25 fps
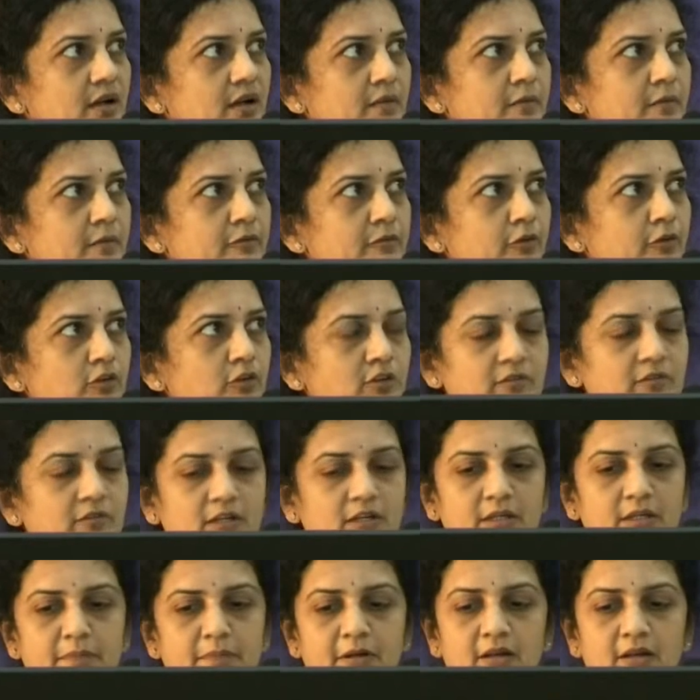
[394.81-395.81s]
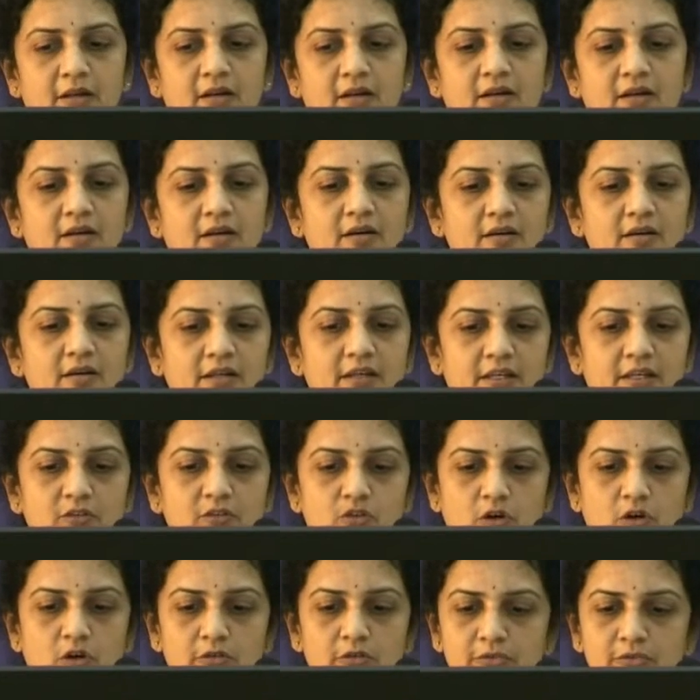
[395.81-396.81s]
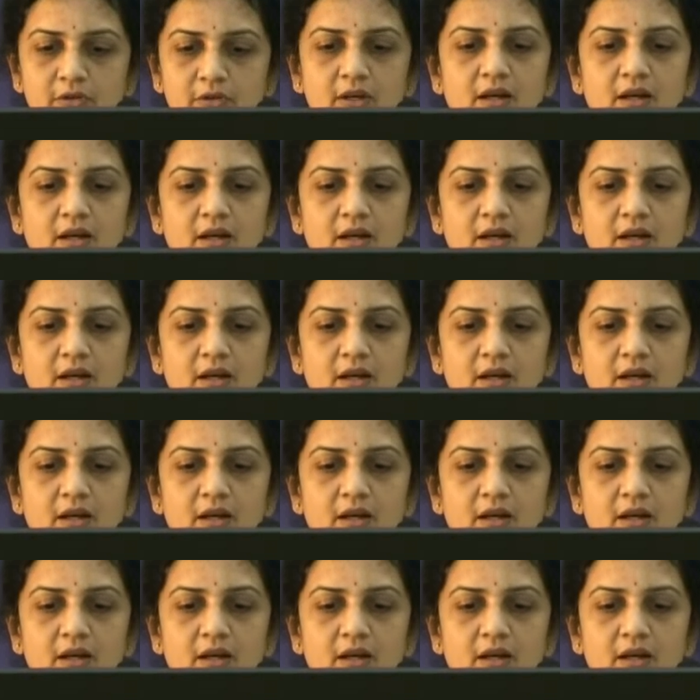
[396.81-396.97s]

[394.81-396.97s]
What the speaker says: before the vertebral takes off,